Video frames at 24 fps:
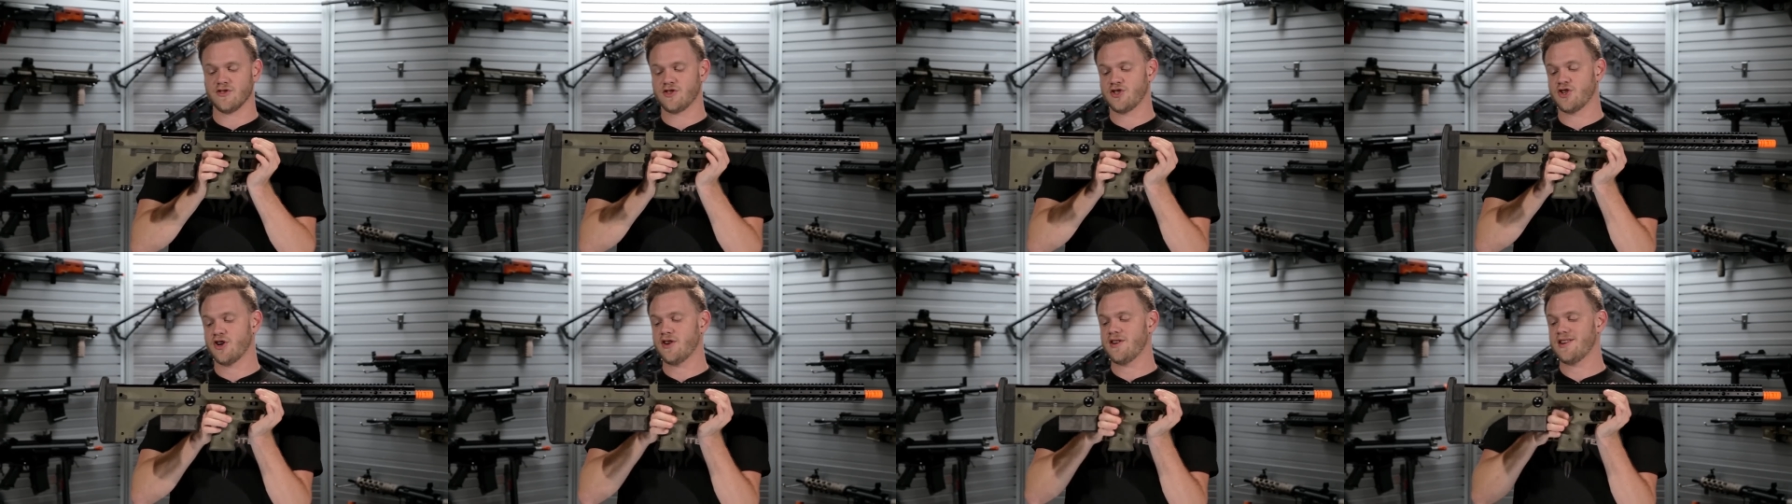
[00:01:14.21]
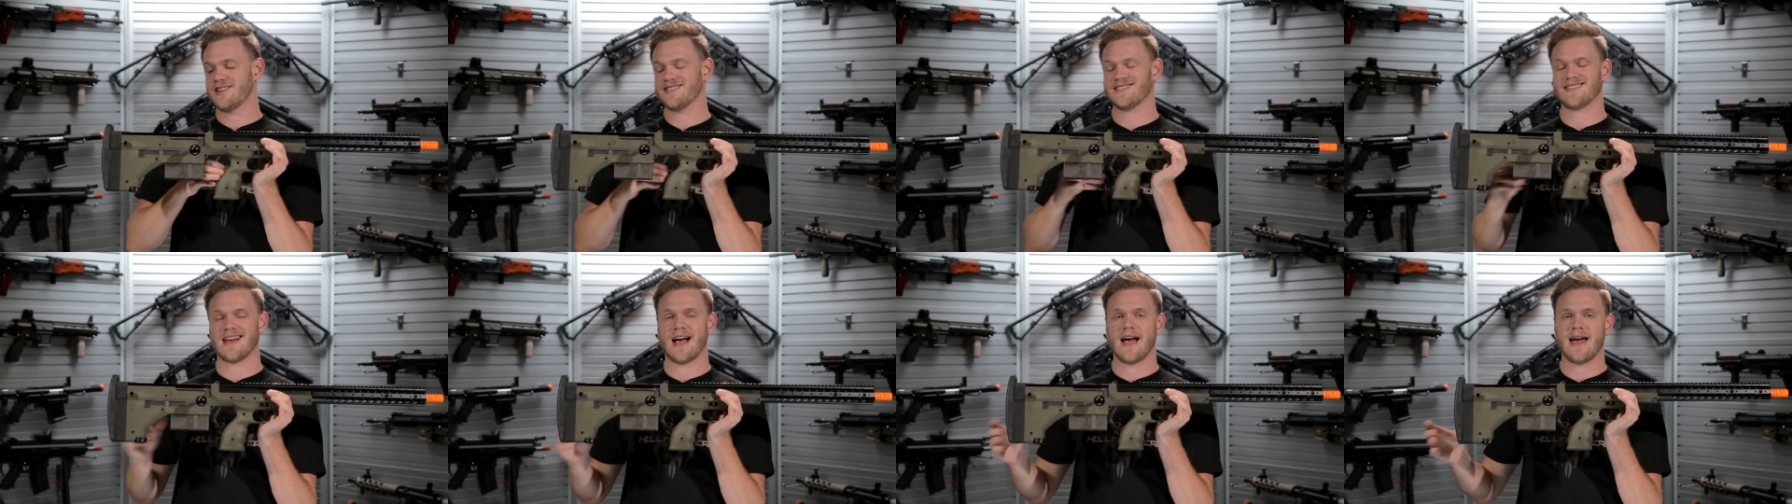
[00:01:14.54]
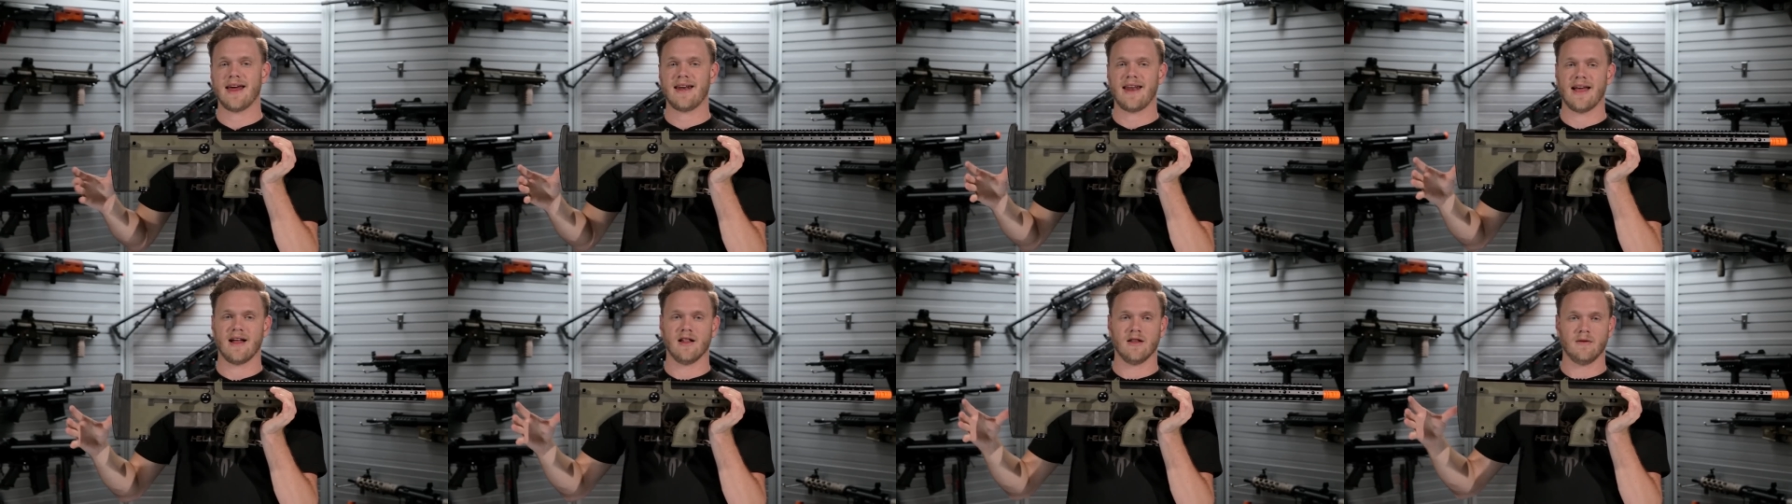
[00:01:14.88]
certain
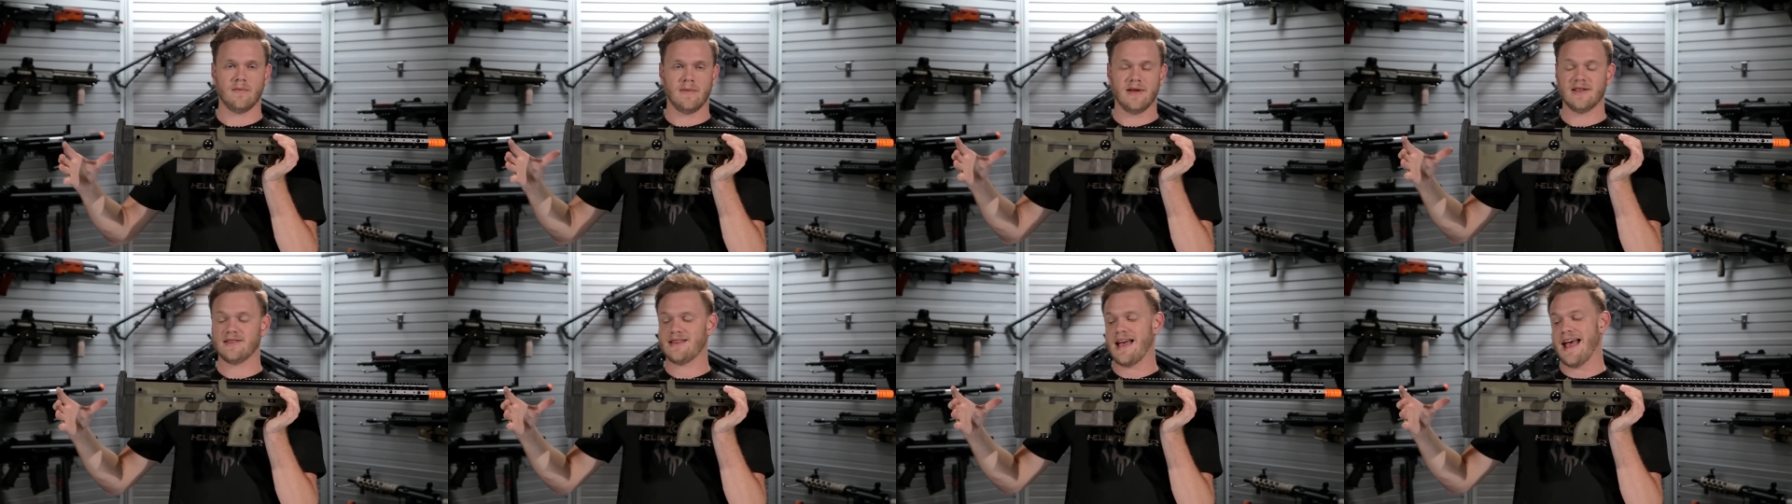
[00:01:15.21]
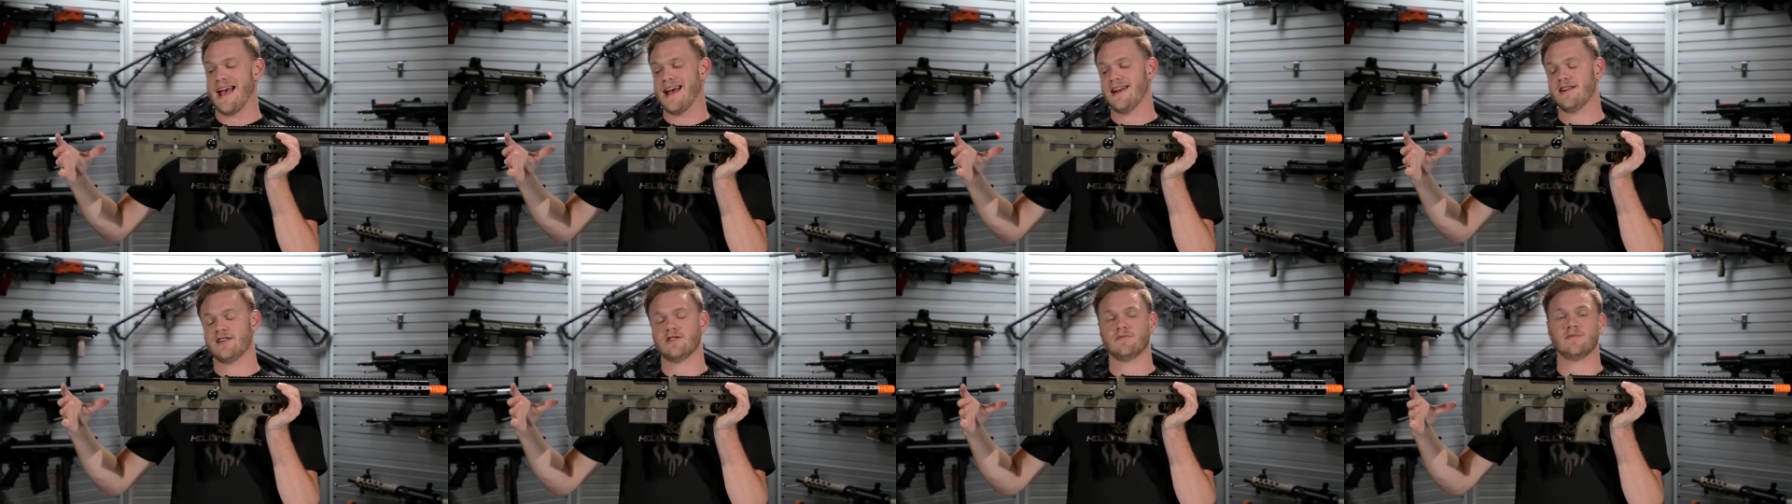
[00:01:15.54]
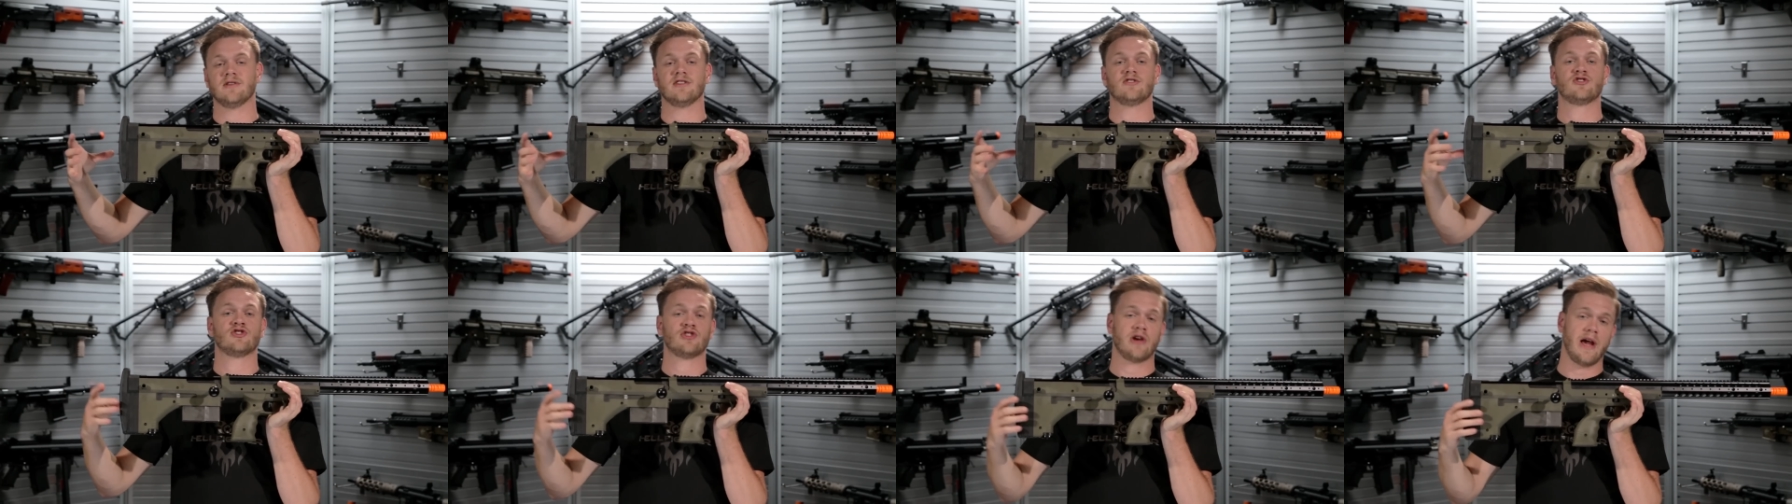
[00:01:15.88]
design elements had to
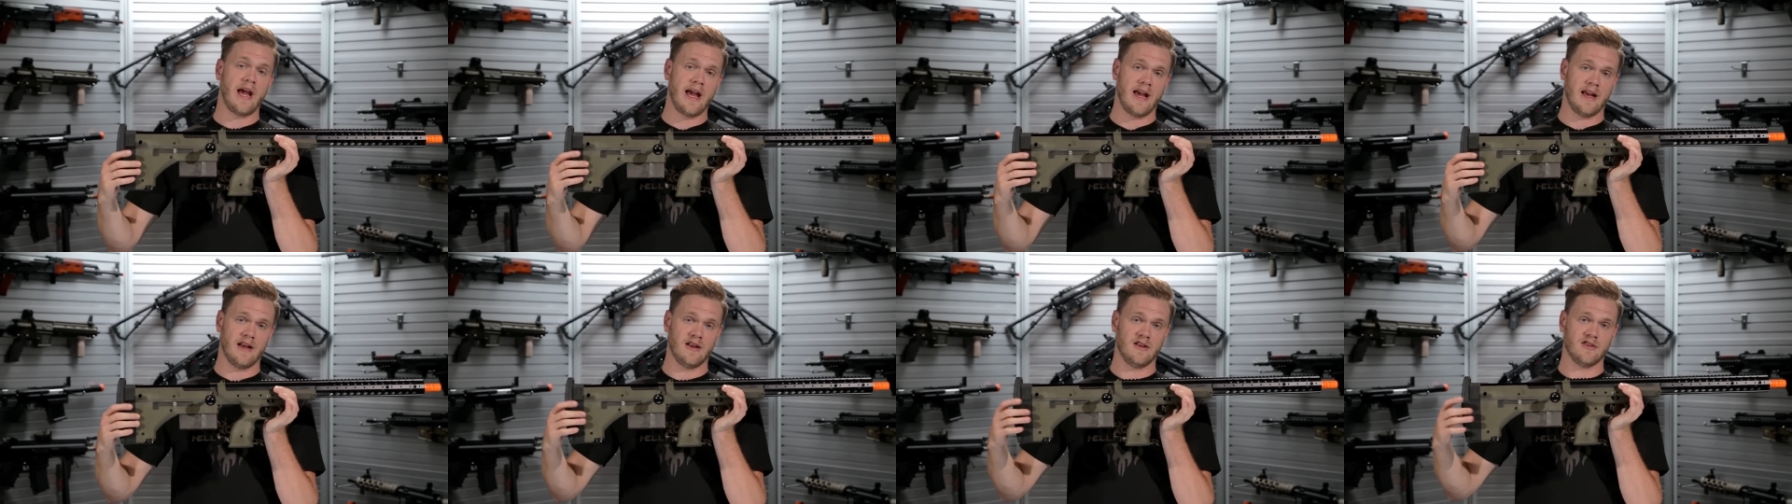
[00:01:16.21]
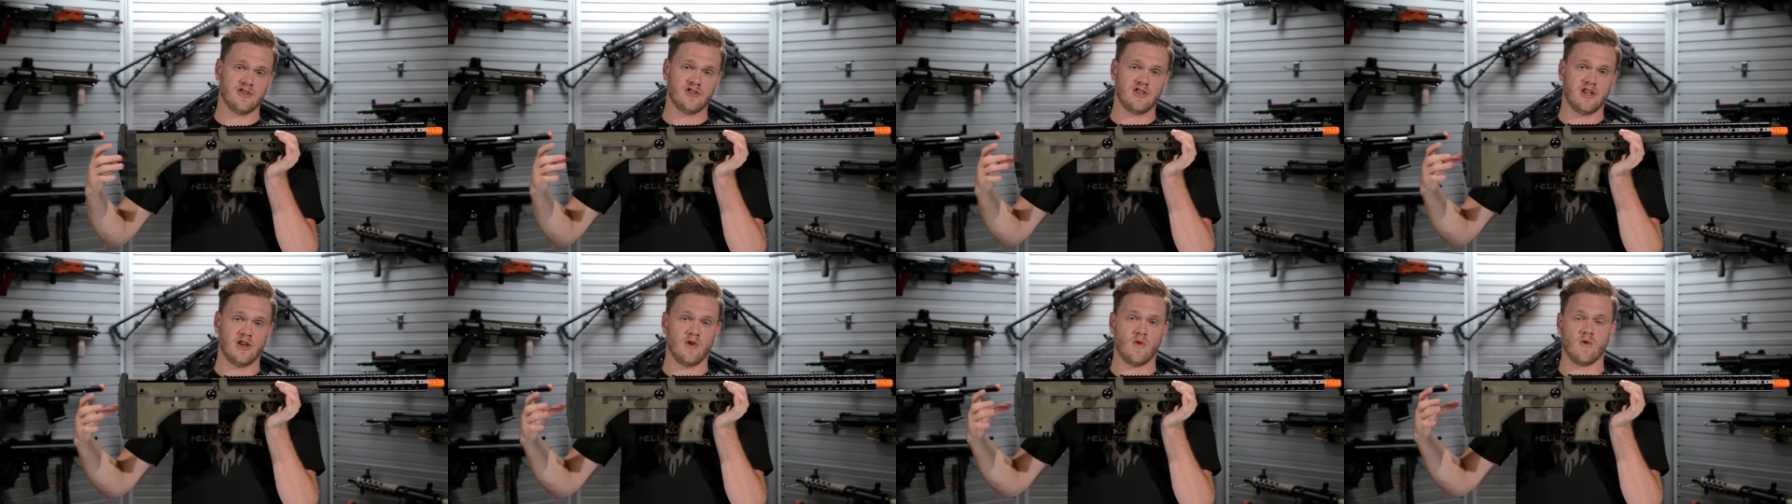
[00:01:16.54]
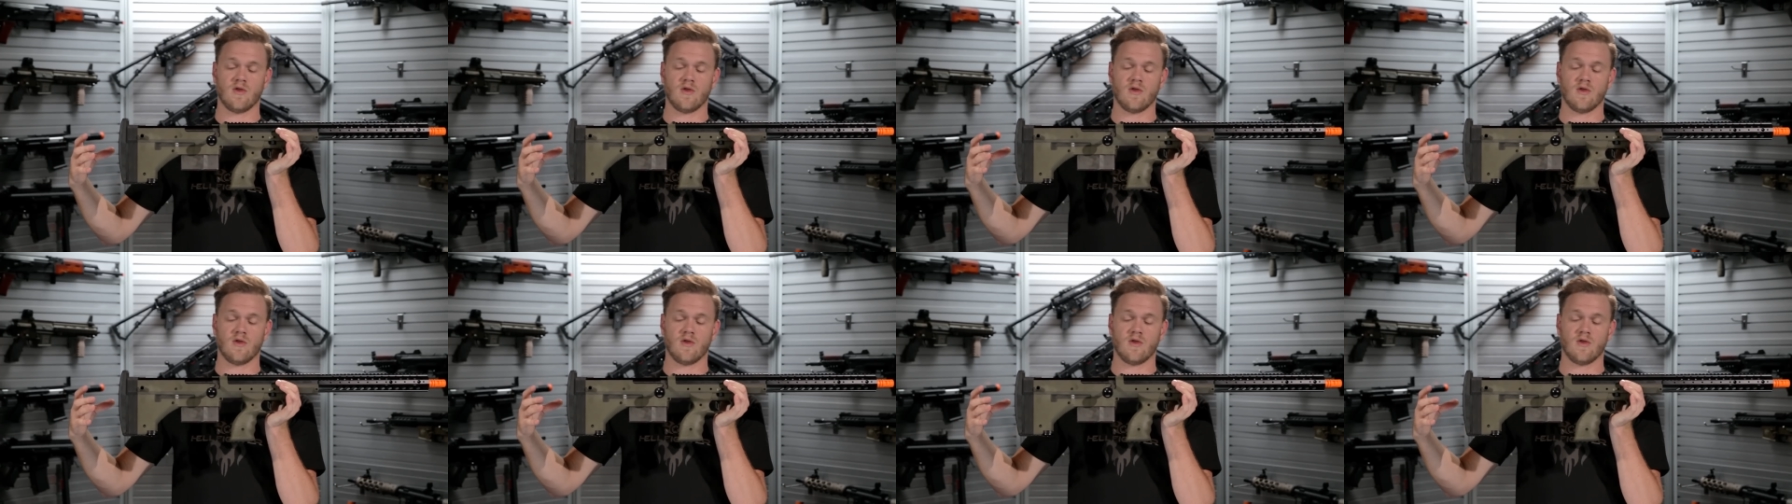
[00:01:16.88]
be changed in